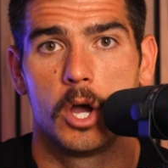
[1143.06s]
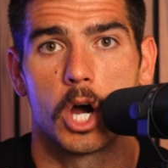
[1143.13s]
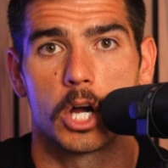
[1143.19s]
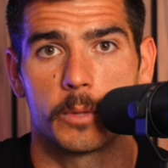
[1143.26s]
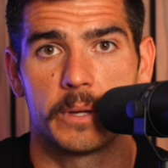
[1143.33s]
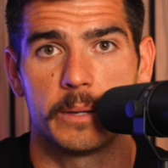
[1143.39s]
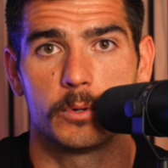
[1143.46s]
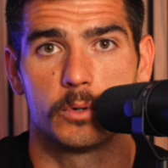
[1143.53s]
are
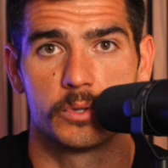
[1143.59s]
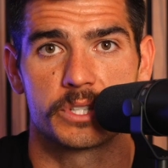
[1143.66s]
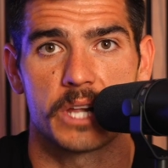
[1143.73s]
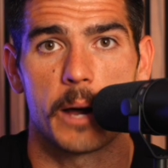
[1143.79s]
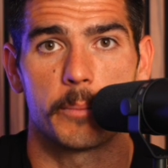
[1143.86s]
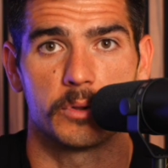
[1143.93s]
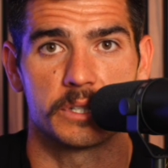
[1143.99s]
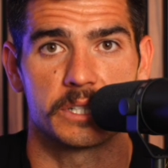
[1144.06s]
the people who
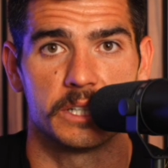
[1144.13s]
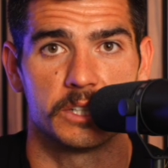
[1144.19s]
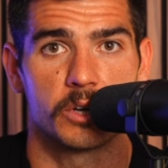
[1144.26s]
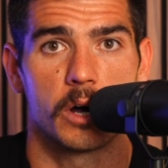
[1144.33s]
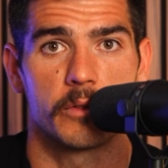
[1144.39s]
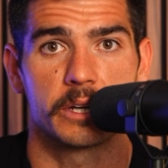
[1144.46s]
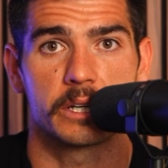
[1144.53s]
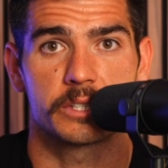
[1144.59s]
stop listening to
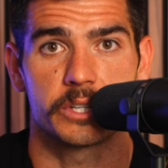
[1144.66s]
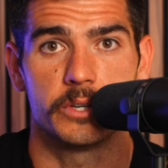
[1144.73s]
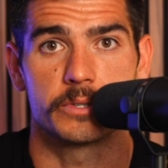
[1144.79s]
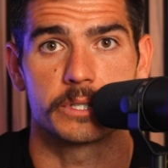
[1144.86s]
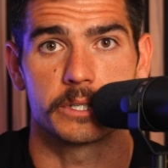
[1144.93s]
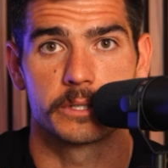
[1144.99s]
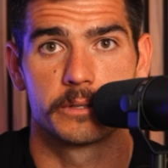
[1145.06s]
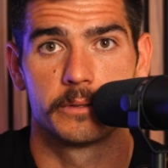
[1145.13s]
all the
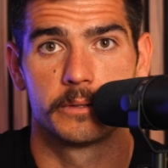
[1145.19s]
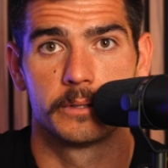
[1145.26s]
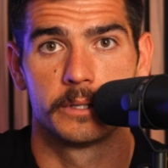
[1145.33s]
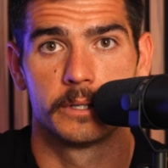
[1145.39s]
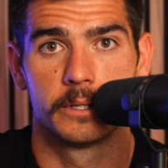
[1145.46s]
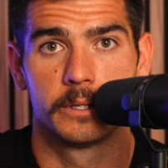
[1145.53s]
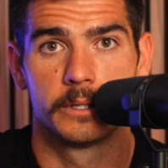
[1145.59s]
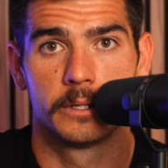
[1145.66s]
excuses.
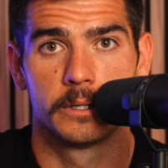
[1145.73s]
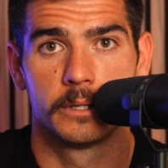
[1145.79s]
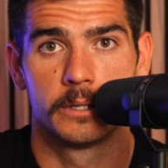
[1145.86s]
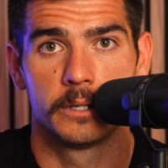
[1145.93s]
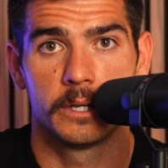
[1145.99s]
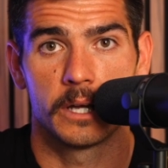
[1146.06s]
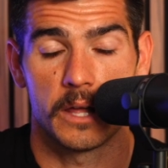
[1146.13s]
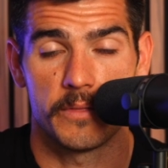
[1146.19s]

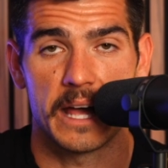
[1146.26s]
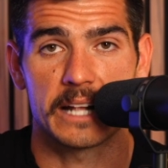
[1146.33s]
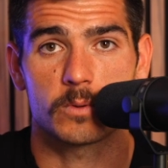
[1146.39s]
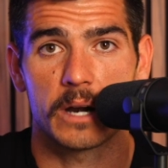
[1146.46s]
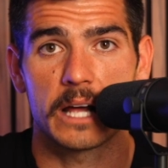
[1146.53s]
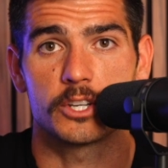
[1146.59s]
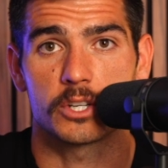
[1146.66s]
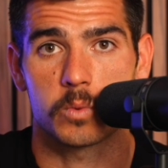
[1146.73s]
And that's
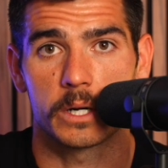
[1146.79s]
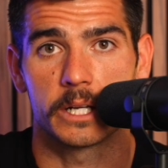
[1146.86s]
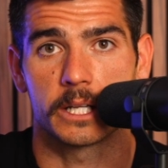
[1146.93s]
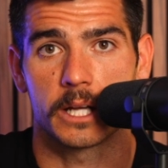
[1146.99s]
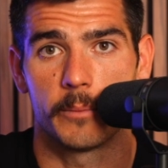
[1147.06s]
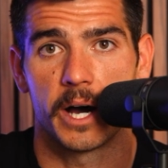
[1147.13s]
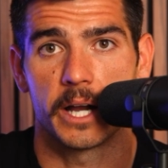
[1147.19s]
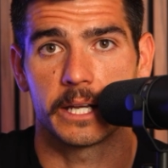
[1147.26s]
what I just wanted to
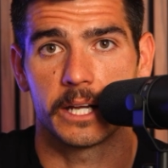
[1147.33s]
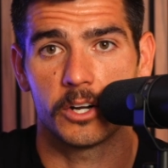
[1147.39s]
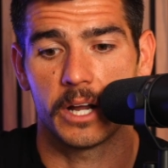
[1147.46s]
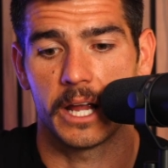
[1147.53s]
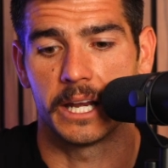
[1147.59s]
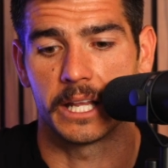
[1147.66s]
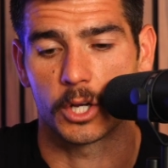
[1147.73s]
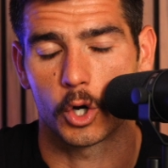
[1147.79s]
come on here
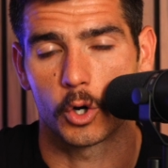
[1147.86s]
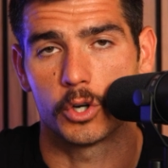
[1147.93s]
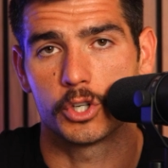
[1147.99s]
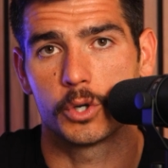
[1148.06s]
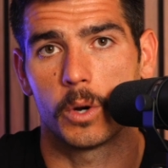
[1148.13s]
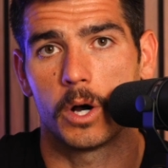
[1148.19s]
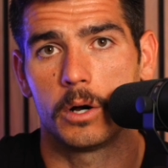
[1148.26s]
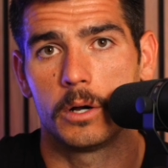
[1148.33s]
and encourage
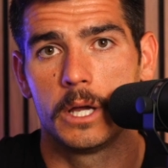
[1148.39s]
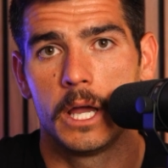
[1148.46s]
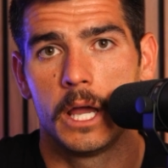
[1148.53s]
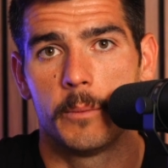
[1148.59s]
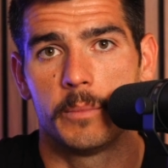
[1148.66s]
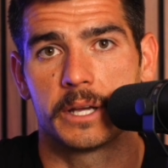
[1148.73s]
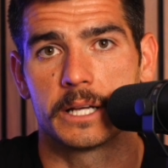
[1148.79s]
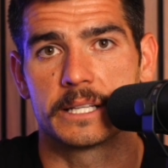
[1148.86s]
you all,
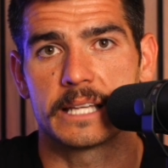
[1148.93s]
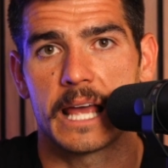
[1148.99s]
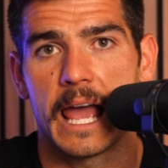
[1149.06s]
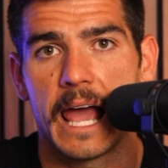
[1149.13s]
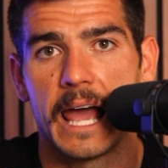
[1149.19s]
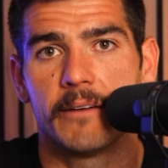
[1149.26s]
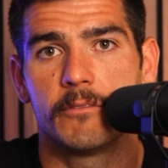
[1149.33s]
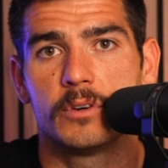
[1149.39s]
because
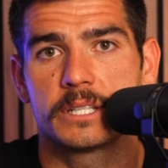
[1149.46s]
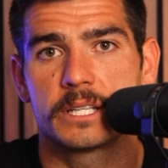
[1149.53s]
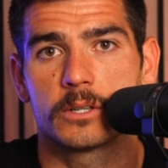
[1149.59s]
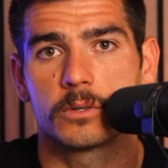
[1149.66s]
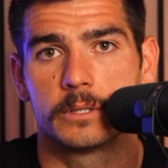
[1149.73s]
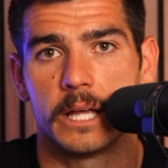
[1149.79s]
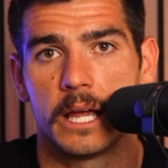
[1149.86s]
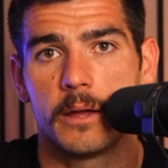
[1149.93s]
every
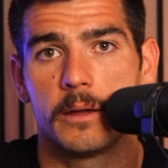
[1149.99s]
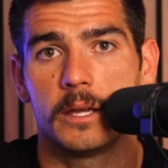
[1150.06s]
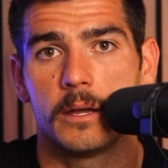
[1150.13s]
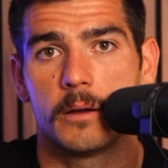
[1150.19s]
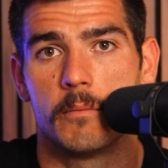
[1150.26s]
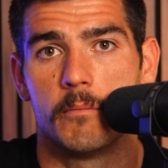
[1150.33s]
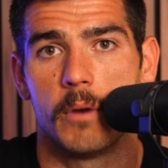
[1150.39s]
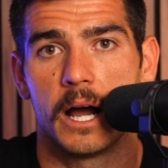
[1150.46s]
single day,
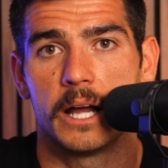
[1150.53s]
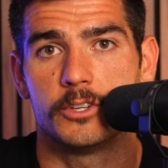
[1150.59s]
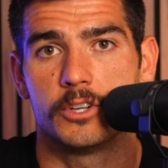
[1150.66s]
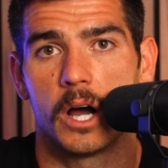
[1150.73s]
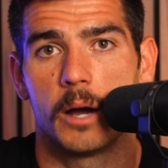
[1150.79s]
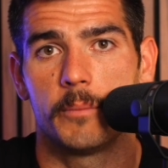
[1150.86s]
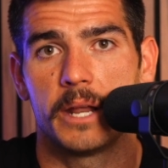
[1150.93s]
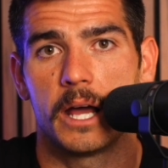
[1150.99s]
my
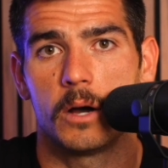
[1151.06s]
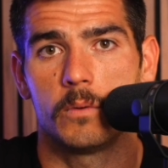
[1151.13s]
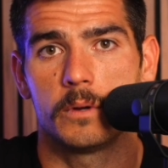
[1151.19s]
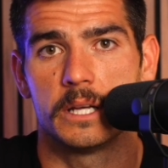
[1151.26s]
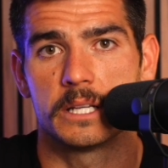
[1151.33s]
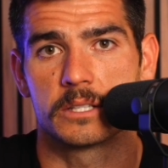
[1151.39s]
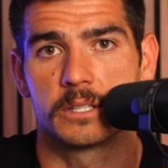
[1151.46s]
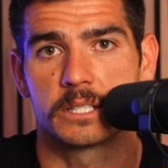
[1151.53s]
job now
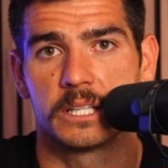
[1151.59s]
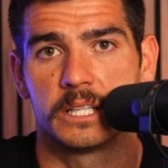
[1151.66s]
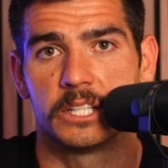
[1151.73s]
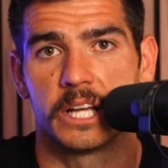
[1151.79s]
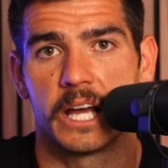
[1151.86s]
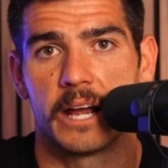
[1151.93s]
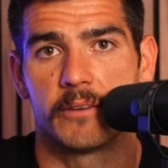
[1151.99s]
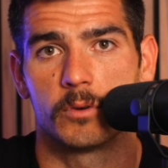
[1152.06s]
is listening
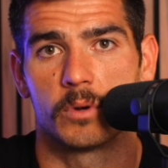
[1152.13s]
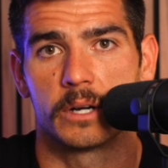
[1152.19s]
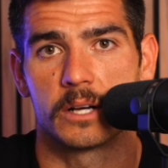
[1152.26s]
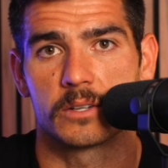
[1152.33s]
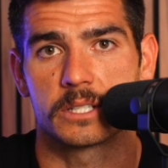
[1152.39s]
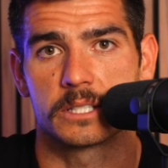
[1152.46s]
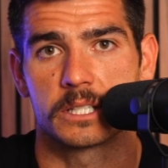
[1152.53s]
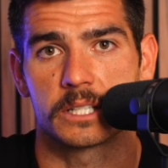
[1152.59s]
to everyone
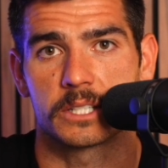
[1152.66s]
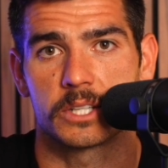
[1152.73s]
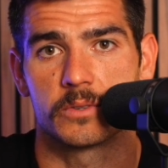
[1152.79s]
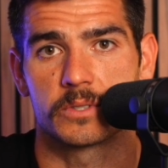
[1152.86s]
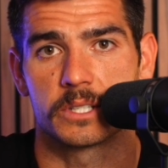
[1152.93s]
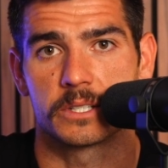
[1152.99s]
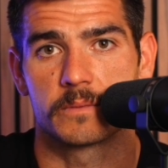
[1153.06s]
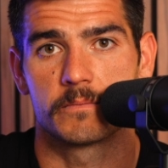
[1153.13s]
else's
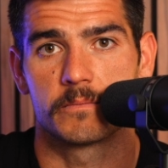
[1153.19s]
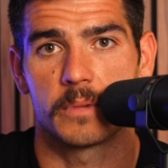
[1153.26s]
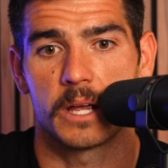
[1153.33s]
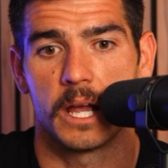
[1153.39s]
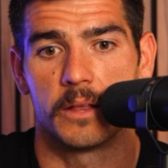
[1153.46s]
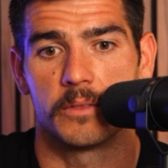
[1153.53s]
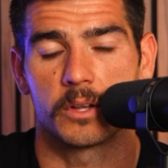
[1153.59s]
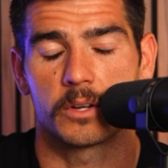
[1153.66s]
excuses.
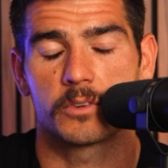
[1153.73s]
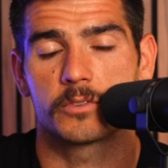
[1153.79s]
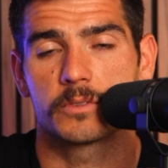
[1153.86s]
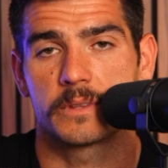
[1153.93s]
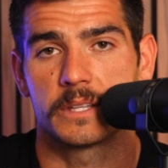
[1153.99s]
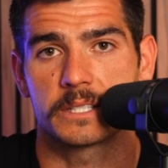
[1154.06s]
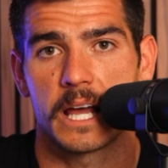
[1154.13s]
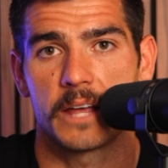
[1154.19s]
And
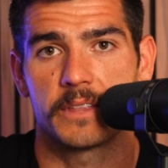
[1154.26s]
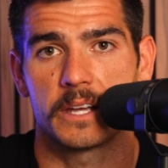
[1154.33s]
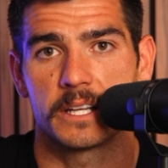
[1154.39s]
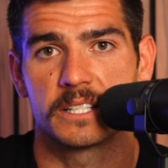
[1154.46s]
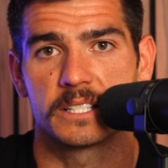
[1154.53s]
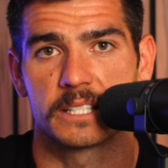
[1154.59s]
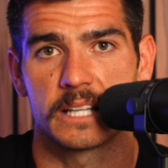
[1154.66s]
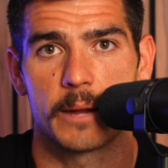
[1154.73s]
the sad thing
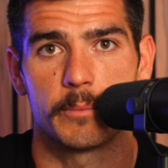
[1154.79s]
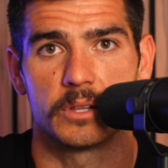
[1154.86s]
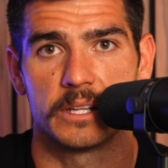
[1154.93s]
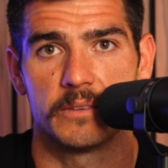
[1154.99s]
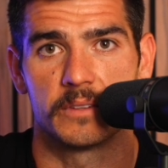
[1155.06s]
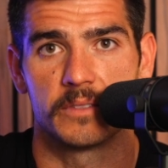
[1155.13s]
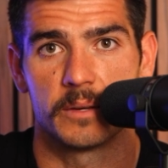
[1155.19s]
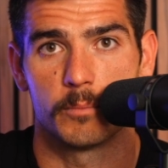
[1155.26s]
is I
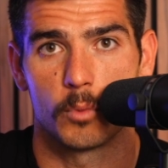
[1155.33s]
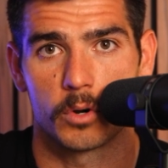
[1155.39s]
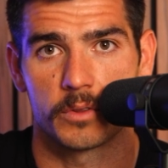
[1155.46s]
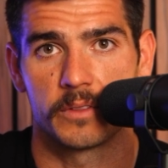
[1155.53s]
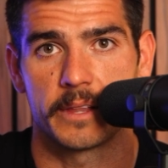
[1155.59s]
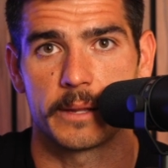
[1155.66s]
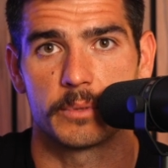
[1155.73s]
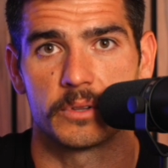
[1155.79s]
believe in them more
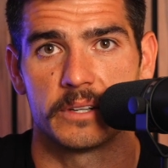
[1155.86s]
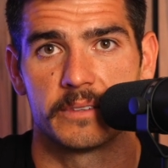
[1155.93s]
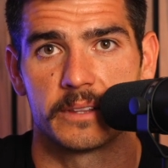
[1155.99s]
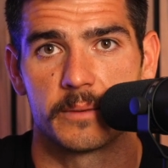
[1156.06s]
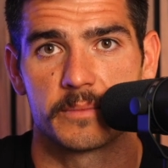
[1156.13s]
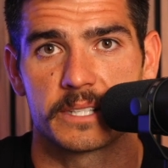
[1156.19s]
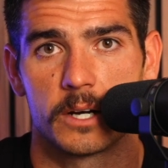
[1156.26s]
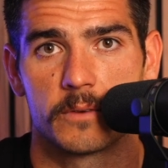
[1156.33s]
than they believe in
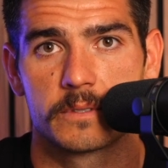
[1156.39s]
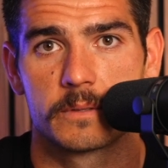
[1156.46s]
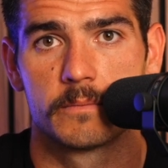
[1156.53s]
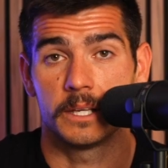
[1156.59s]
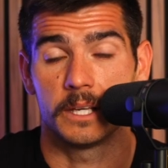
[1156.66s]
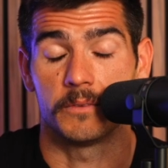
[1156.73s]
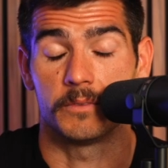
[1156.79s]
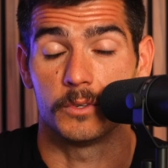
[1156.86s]
themselves.
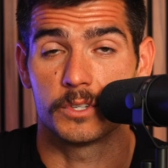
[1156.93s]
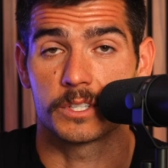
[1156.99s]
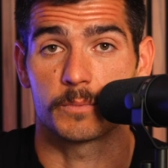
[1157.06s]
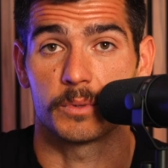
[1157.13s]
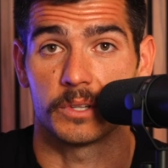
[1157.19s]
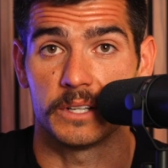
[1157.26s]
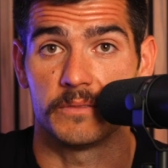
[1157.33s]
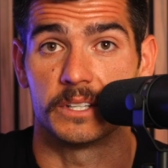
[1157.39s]
If you just
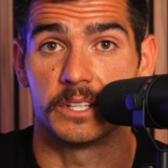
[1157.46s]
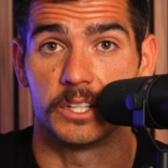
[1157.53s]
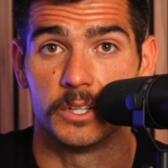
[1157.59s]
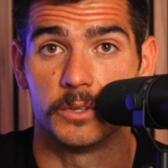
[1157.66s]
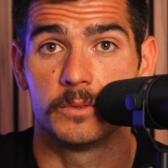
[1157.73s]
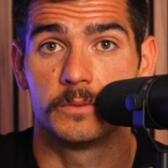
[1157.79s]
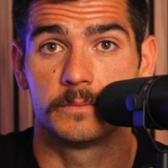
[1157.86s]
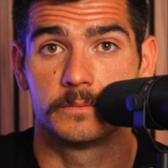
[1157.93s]
believed in
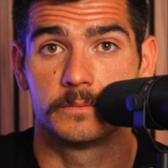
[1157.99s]
you